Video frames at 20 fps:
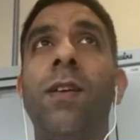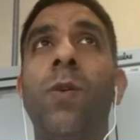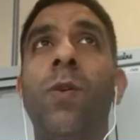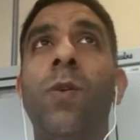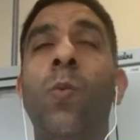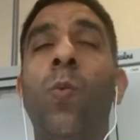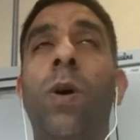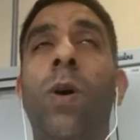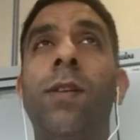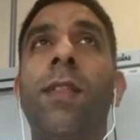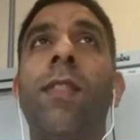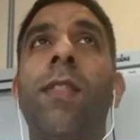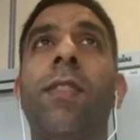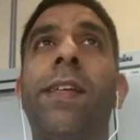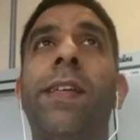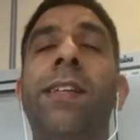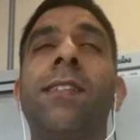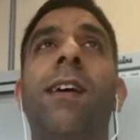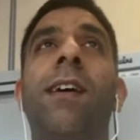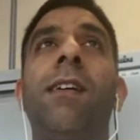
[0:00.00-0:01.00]
one of the
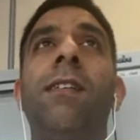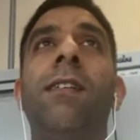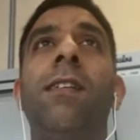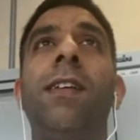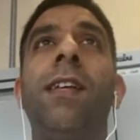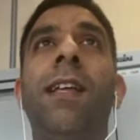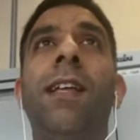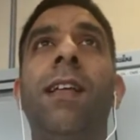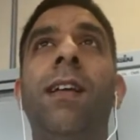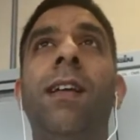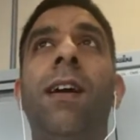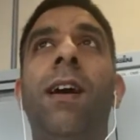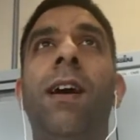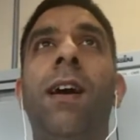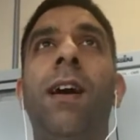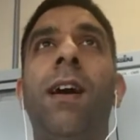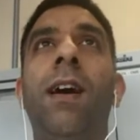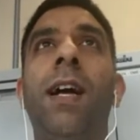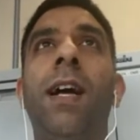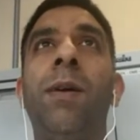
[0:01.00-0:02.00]
things that
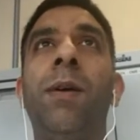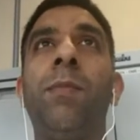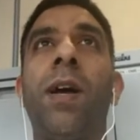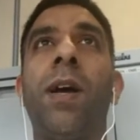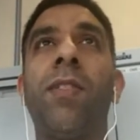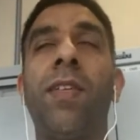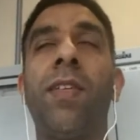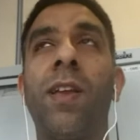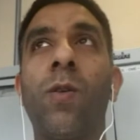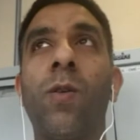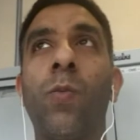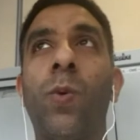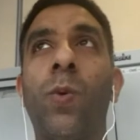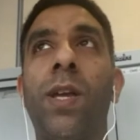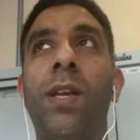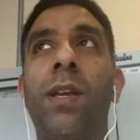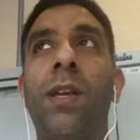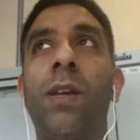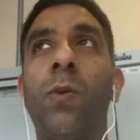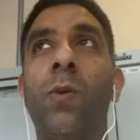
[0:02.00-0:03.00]
I think
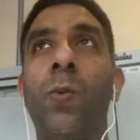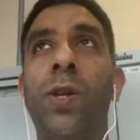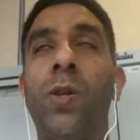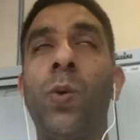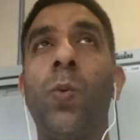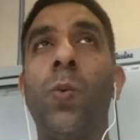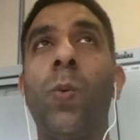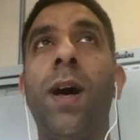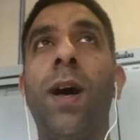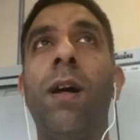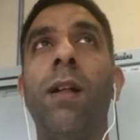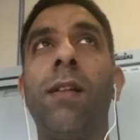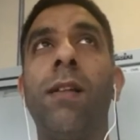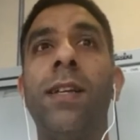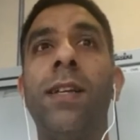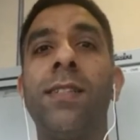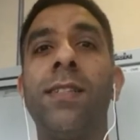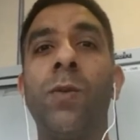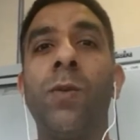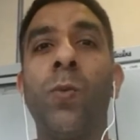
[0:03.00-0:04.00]
we do well
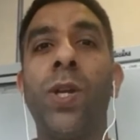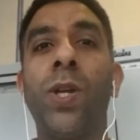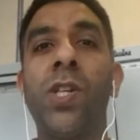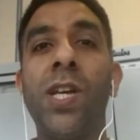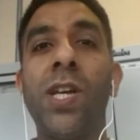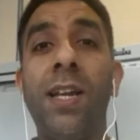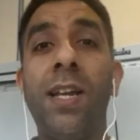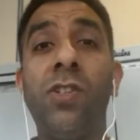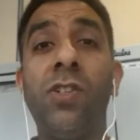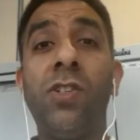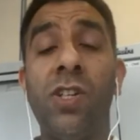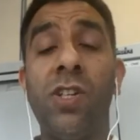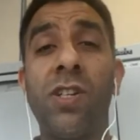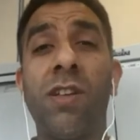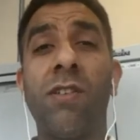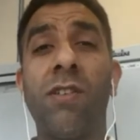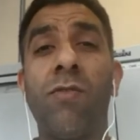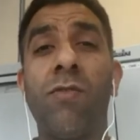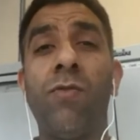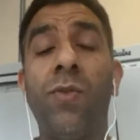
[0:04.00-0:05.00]
is that we challenge each
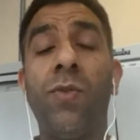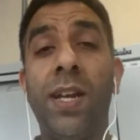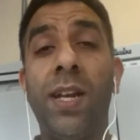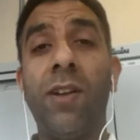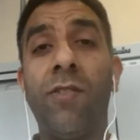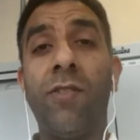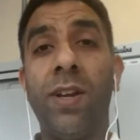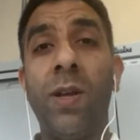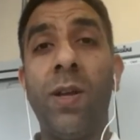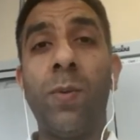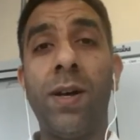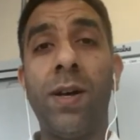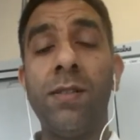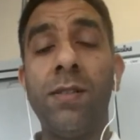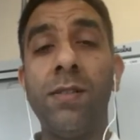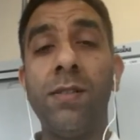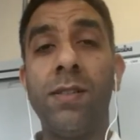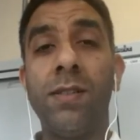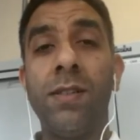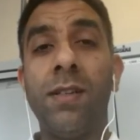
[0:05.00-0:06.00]
other really, really
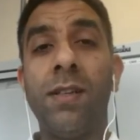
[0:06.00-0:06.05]
well.